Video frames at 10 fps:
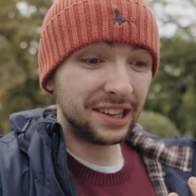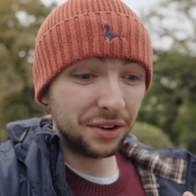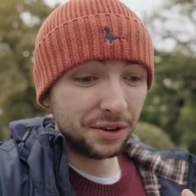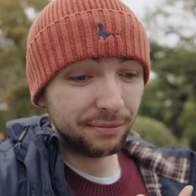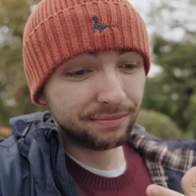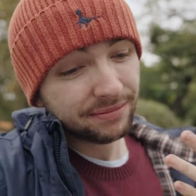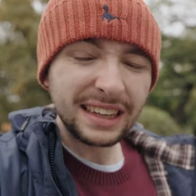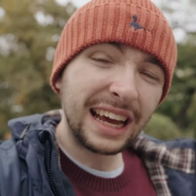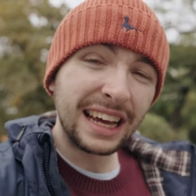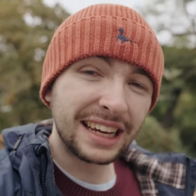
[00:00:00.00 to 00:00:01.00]
So,
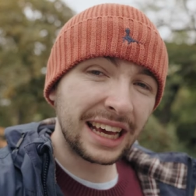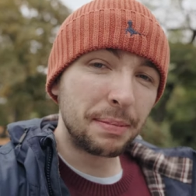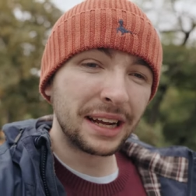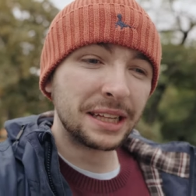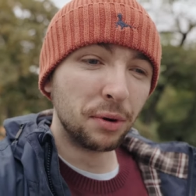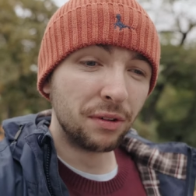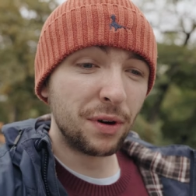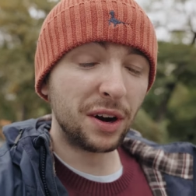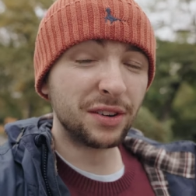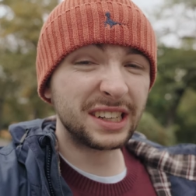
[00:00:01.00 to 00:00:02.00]
nah, you get the best of both
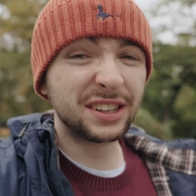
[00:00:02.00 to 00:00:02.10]
worlds.